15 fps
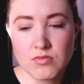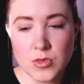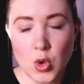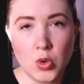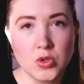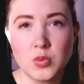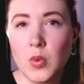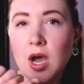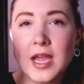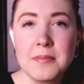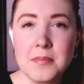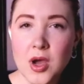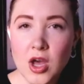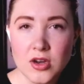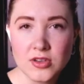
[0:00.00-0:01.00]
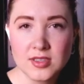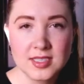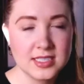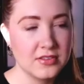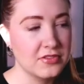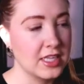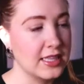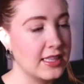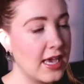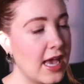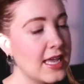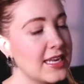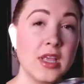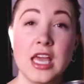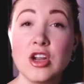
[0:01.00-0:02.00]
old wine bottles, stuff like
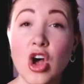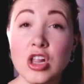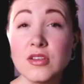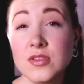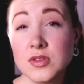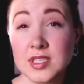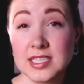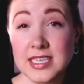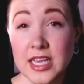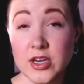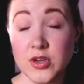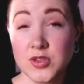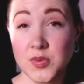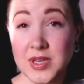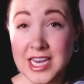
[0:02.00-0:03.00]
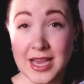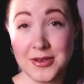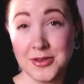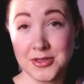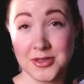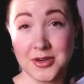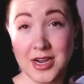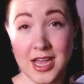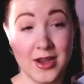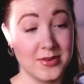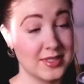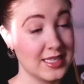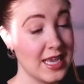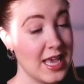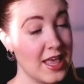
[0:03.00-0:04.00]
that. And all of those containers we now use in our
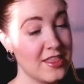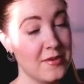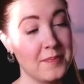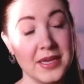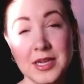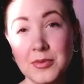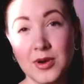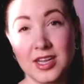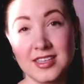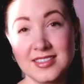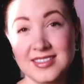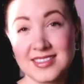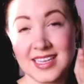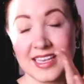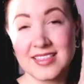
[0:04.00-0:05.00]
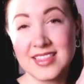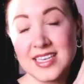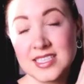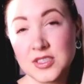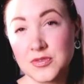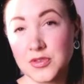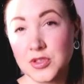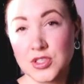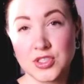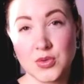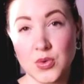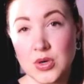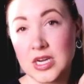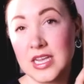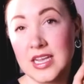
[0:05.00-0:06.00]
house. The big ones like this for
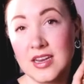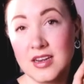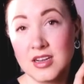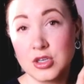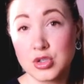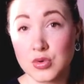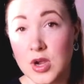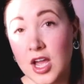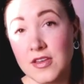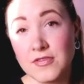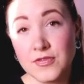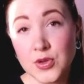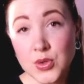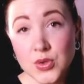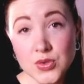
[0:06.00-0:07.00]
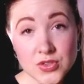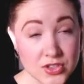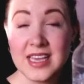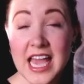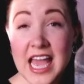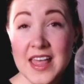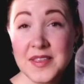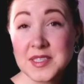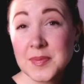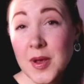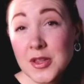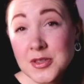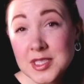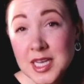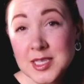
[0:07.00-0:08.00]
storing dry foods, and the
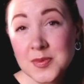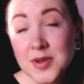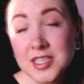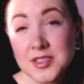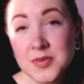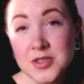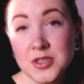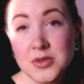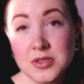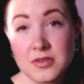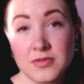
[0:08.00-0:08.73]
smaller size ones we use